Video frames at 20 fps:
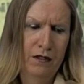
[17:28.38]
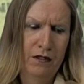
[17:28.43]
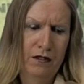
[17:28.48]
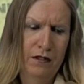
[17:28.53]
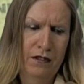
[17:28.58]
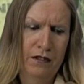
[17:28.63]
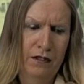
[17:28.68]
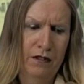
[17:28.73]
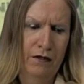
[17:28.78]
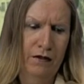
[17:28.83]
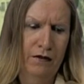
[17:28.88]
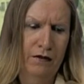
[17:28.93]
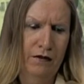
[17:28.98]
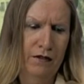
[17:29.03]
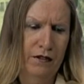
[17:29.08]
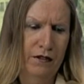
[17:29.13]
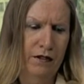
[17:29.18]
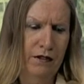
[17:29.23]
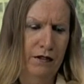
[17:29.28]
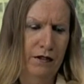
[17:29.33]
you
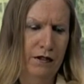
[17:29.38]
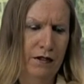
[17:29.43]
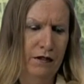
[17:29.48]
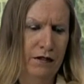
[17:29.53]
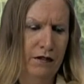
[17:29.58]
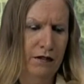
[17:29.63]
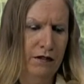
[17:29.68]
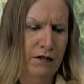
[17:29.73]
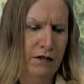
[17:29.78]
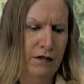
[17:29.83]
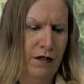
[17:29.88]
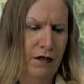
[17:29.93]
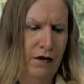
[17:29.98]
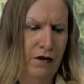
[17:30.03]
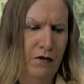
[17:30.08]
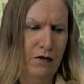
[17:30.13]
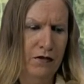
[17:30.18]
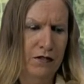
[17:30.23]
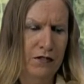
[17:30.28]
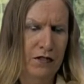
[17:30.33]
know, they
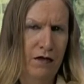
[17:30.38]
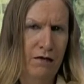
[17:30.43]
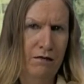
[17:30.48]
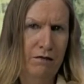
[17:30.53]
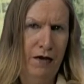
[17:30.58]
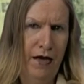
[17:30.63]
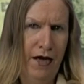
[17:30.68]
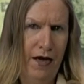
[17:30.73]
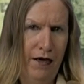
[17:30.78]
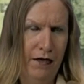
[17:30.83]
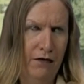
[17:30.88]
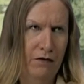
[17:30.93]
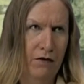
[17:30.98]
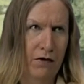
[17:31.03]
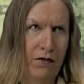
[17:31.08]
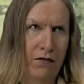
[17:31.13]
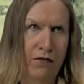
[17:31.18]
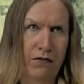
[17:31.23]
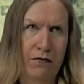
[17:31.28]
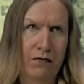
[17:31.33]
always come back
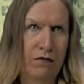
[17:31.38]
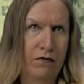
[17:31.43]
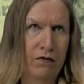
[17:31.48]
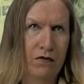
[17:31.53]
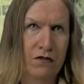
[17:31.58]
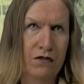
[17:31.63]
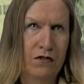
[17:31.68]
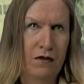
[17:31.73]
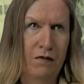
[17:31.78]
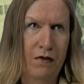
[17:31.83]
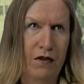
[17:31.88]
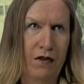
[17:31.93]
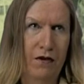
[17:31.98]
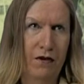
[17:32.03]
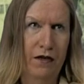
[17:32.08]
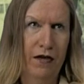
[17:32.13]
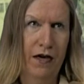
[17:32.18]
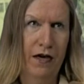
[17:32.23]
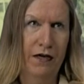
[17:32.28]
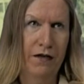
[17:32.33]
with some
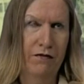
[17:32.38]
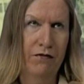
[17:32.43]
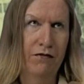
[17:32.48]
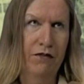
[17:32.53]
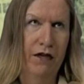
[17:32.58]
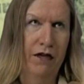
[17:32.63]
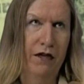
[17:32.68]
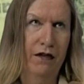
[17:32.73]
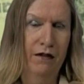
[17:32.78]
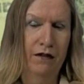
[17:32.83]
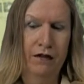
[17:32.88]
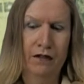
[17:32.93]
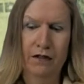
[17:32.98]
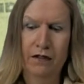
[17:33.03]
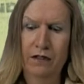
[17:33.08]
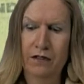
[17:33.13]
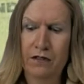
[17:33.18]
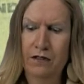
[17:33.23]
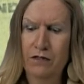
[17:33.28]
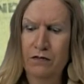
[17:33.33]
other kind of thing.
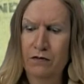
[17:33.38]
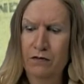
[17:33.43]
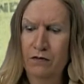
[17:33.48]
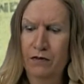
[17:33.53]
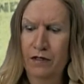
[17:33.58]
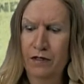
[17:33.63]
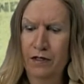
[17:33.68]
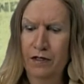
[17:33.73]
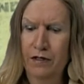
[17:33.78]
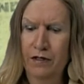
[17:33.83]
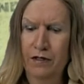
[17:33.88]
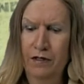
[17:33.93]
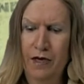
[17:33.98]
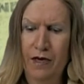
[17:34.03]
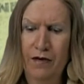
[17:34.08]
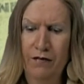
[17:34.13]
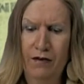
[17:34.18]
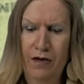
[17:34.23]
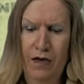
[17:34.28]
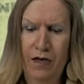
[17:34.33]
It's really
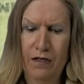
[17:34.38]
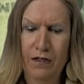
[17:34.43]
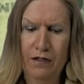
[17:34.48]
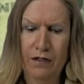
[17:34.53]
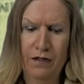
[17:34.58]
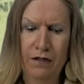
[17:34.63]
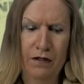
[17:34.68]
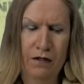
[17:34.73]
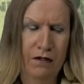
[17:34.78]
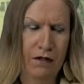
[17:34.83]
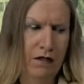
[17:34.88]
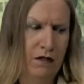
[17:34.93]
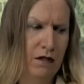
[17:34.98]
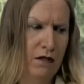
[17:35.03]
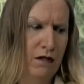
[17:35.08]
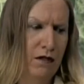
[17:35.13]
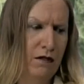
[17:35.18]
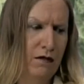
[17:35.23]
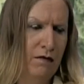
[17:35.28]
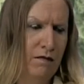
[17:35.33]
kind of hard to
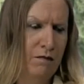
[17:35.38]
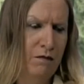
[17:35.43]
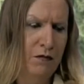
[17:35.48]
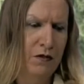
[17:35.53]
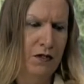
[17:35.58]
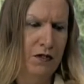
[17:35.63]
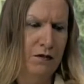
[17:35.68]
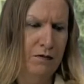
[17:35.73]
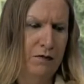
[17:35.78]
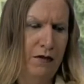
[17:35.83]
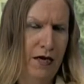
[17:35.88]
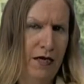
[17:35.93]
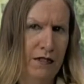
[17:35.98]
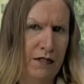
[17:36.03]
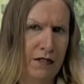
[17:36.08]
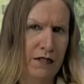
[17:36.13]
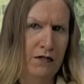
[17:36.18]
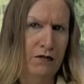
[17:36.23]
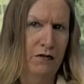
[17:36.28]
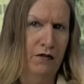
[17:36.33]

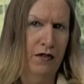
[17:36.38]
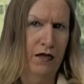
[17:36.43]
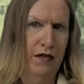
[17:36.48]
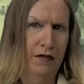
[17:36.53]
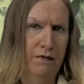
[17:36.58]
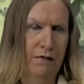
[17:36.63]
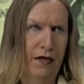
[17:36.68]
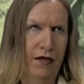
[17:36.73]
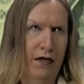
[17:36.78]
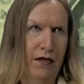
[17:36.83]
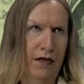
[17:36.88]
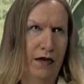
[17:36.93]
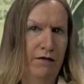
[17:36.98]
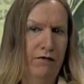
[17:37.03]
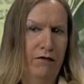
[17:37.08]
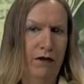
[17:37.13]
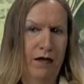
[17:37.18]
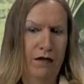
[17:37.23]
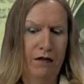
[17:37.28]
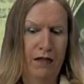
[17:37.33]
debate this with anybody.
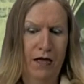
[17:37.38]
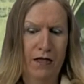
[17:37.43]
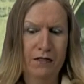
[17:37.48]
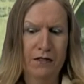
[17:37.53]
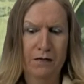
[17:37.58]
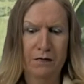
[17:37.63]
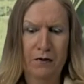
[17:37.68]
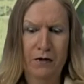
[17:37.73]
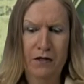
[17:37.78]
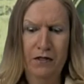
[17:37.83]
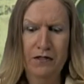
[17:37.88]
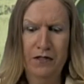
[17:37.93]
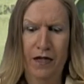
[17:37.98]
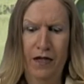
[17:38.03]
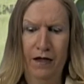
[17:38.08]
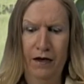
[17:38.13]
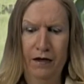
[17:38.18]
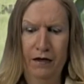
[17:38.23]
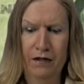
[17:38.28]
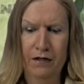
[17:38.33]
I've read lots of books
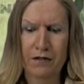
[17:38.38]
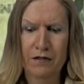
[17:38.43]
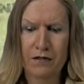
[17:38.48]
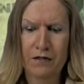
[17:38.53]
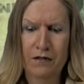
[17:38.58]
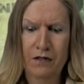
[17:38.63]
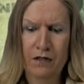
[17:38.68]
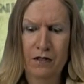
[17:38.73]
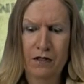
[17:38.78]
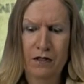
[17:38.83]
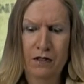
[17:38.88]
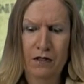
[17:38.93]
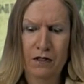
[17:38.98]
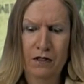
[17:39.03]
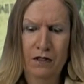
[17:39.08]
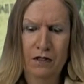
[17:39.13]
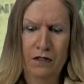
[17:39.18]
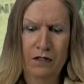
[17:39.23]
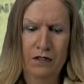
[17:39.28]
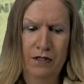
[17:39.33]
on it.
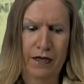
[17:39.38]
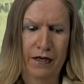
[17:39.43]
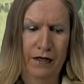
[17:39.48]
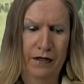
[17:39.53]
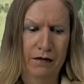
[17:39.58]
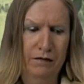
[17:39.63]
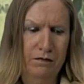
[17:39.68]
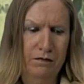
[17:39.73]
It's like